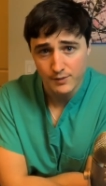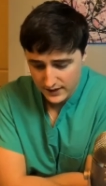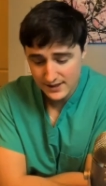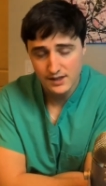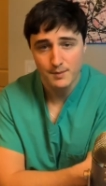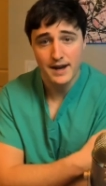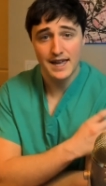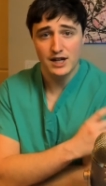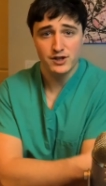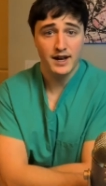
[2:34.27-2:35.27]
This is a
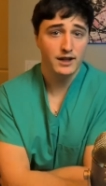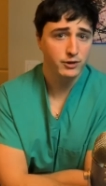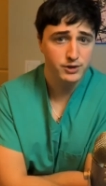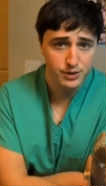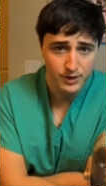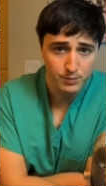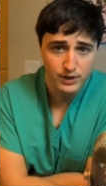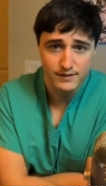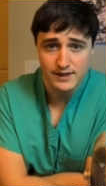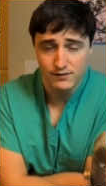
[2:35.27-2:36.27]
medication that I alluded to in a
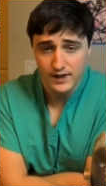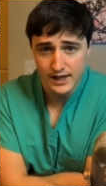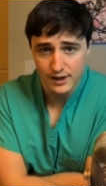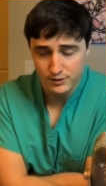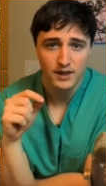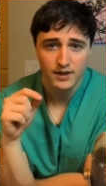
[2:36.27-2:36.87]
previous video.